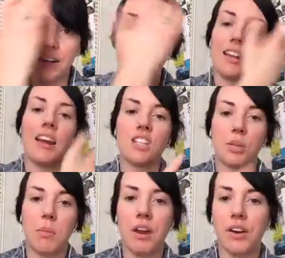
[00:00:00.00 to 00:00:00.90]
He's not actually
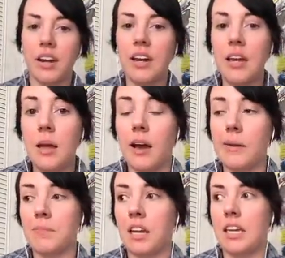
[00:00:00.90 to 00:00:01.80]
married,
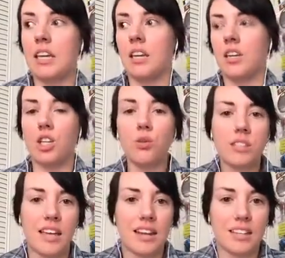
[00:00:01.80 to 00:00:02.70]
and he used
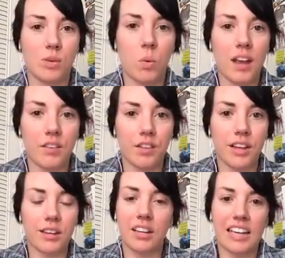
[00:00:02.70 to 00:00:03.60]
that as a way of
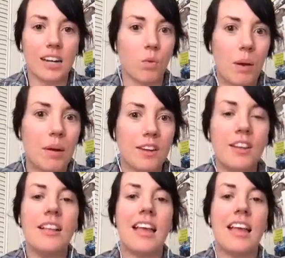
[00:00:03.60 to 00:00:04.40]
like getting women.